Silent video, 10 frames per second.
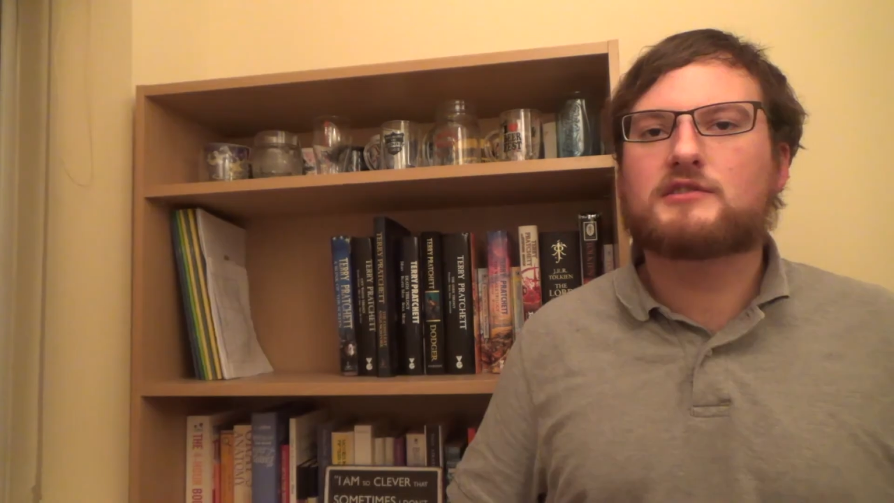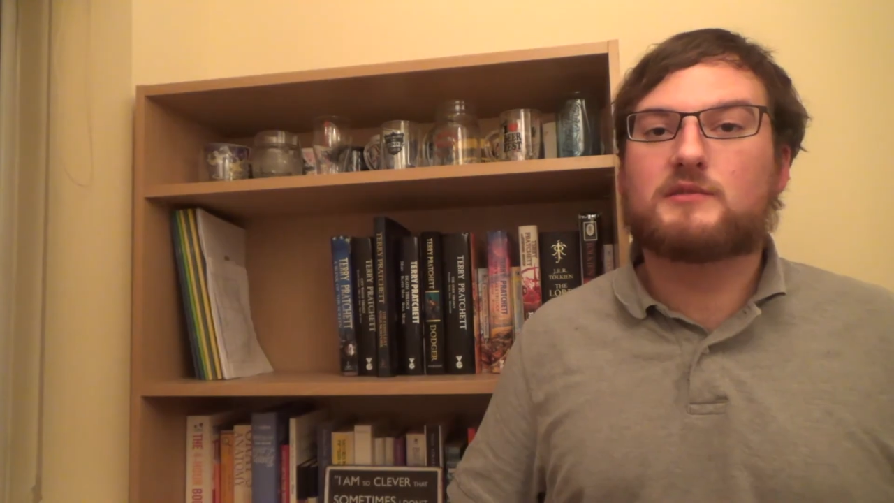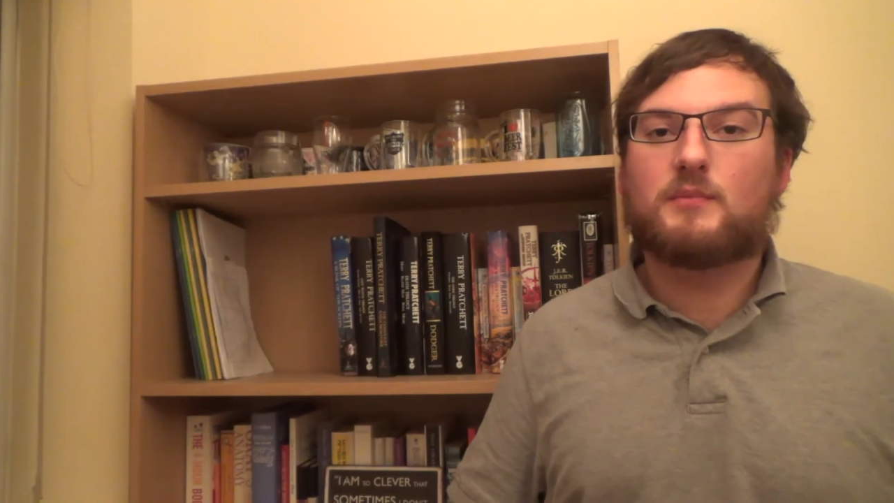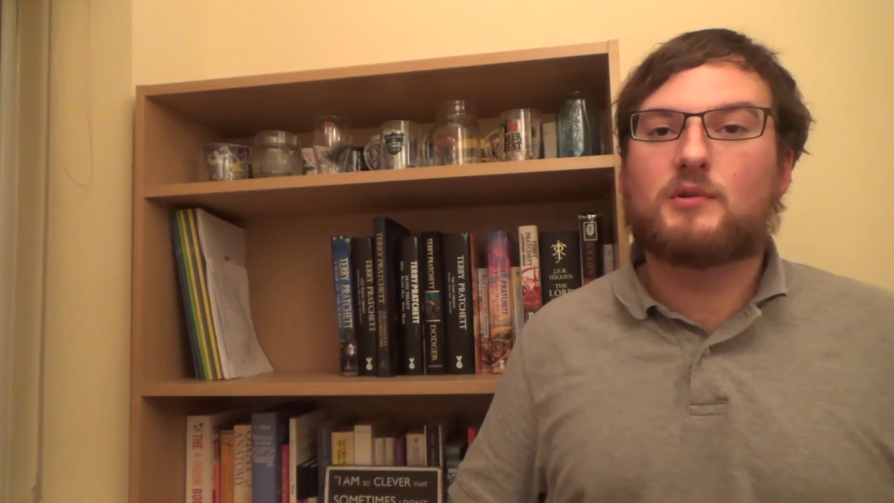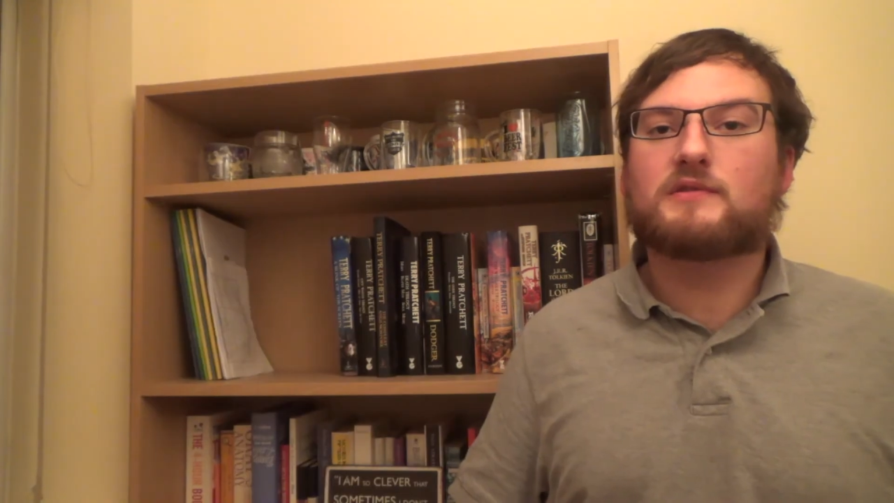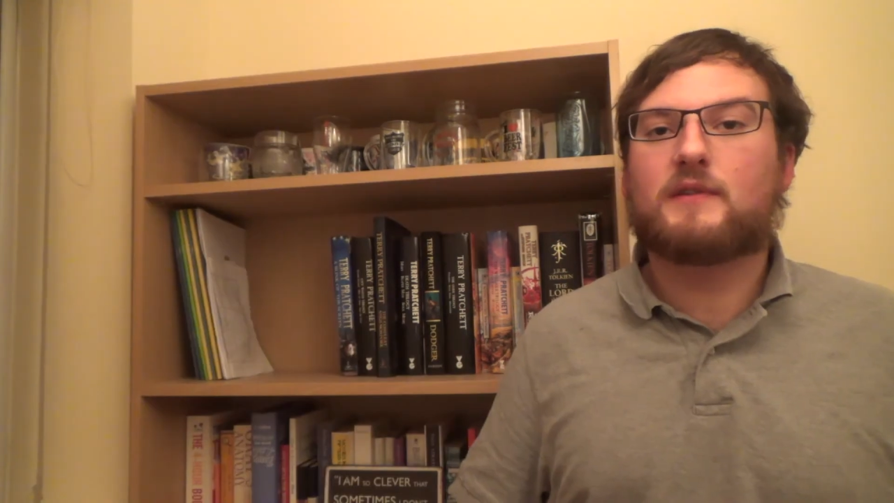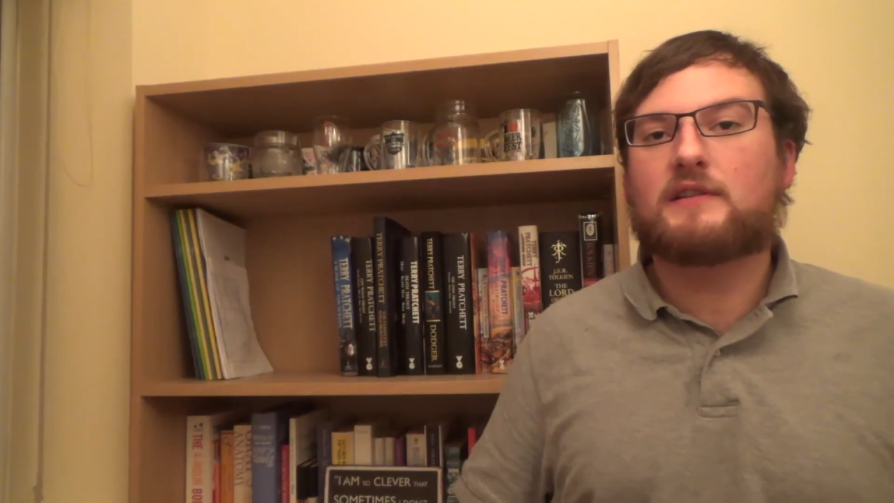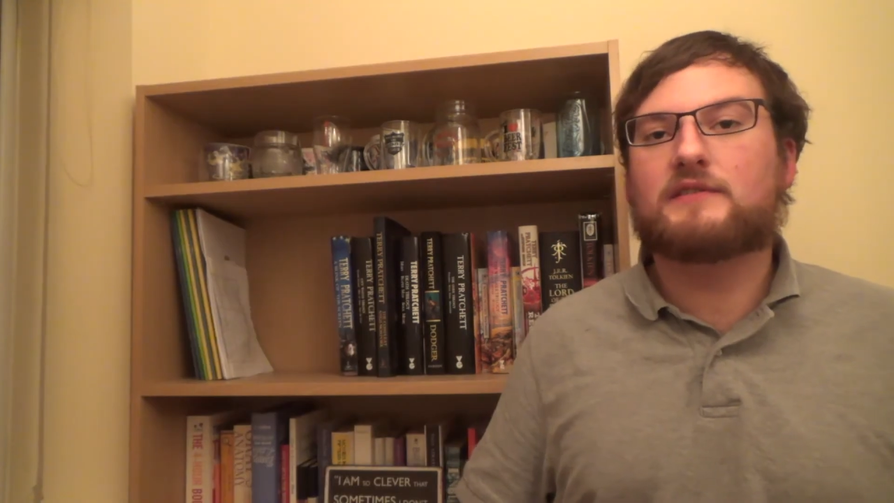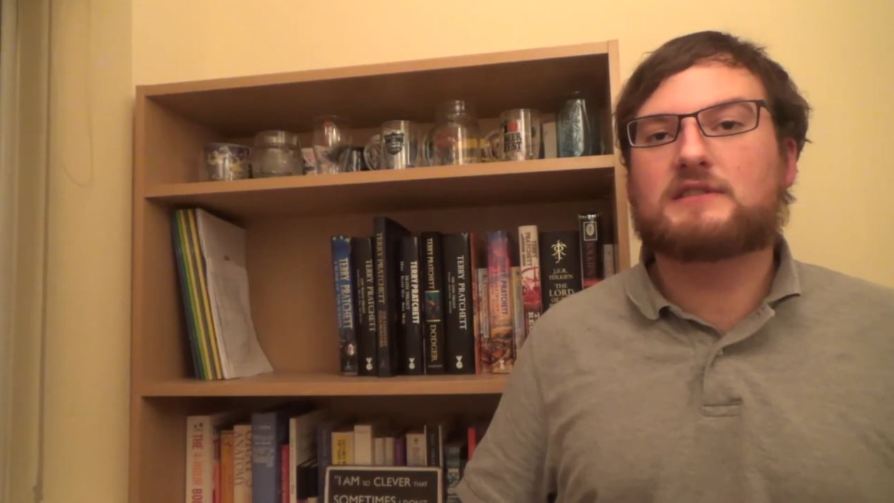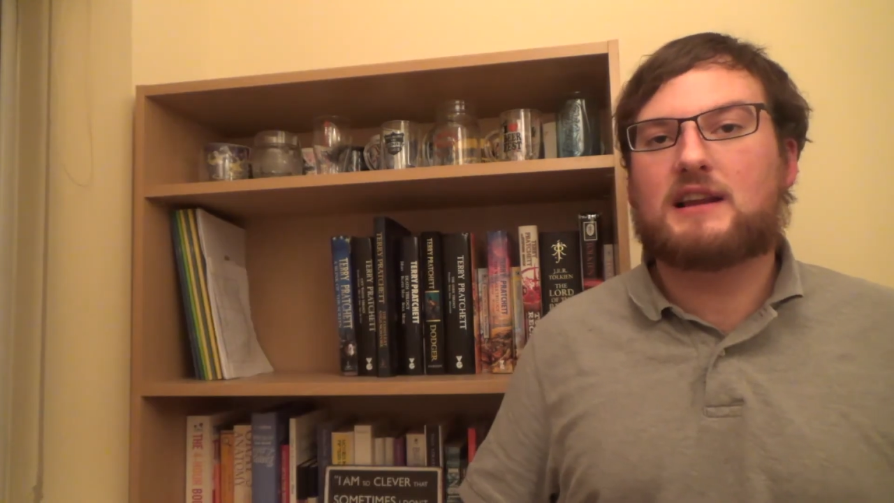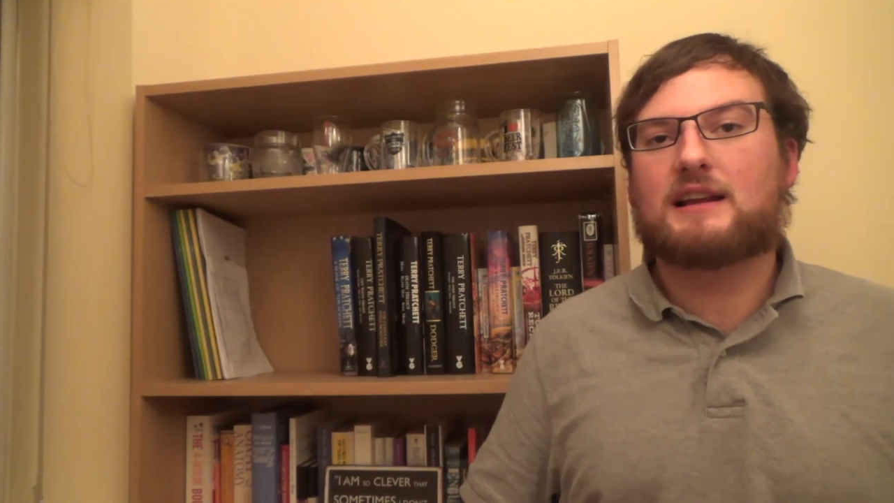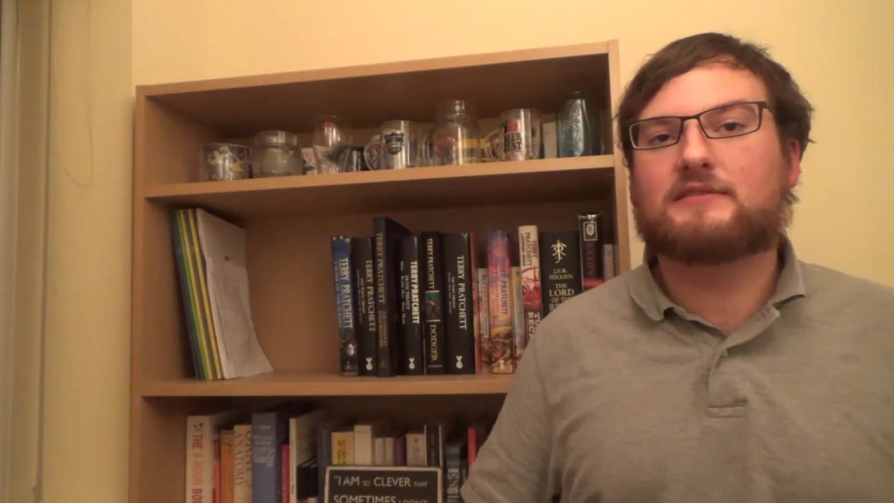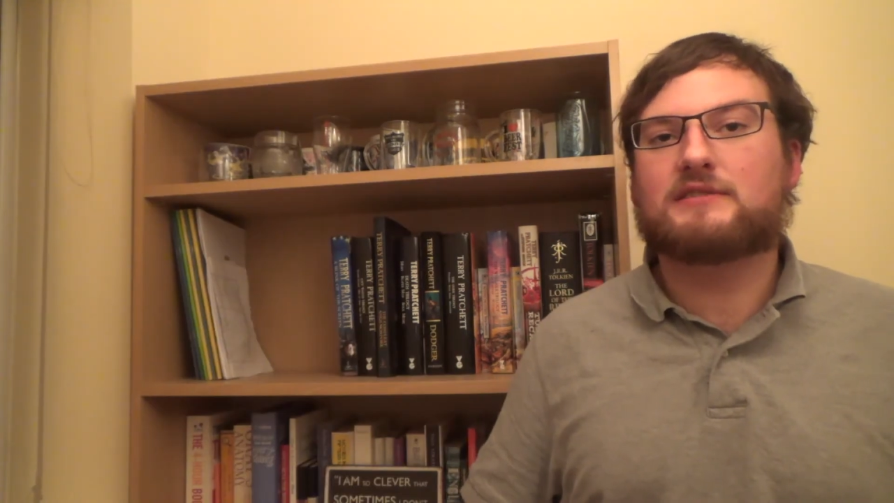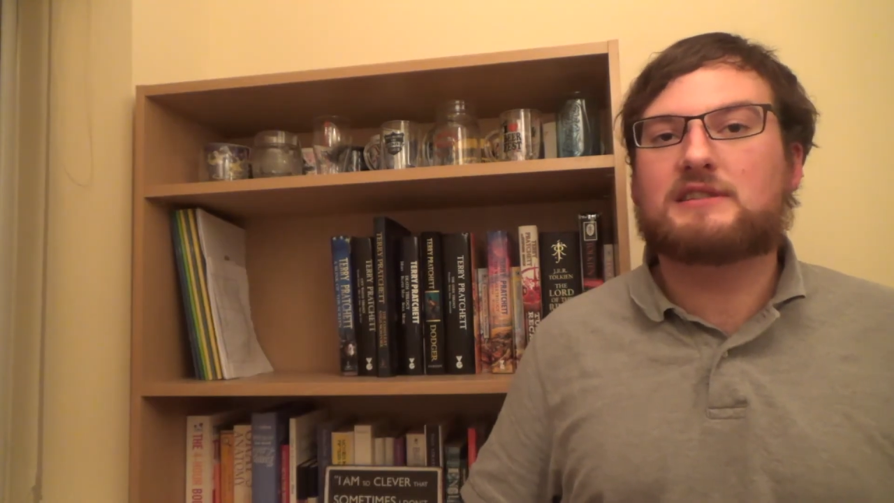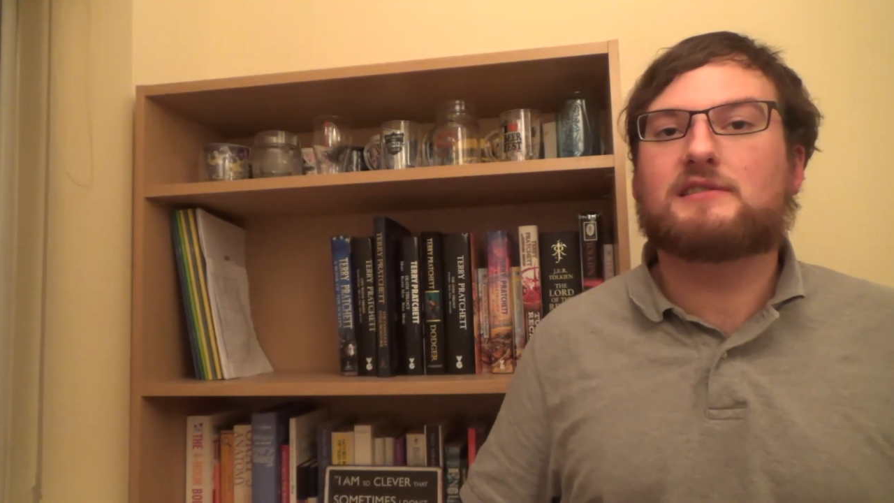So it's important to find a physical
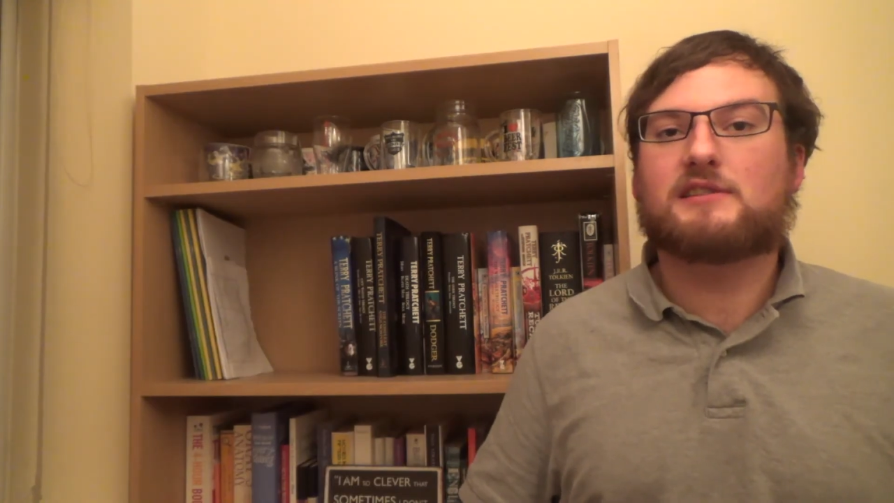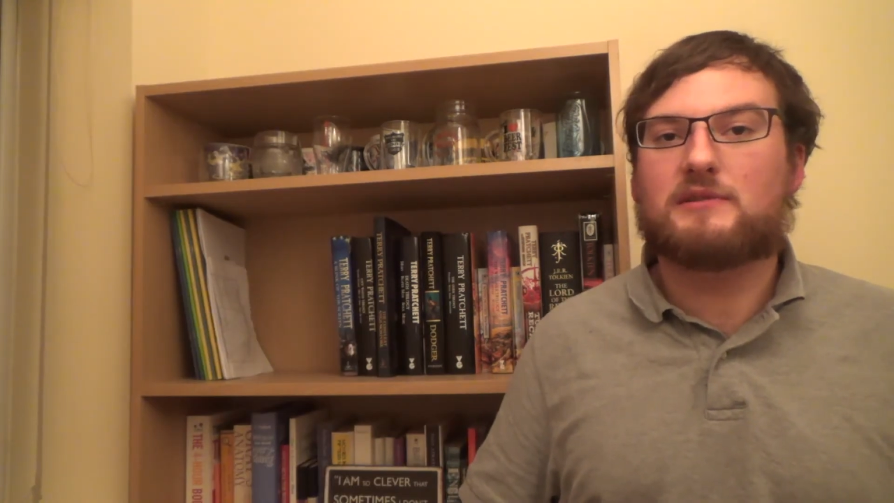activity that you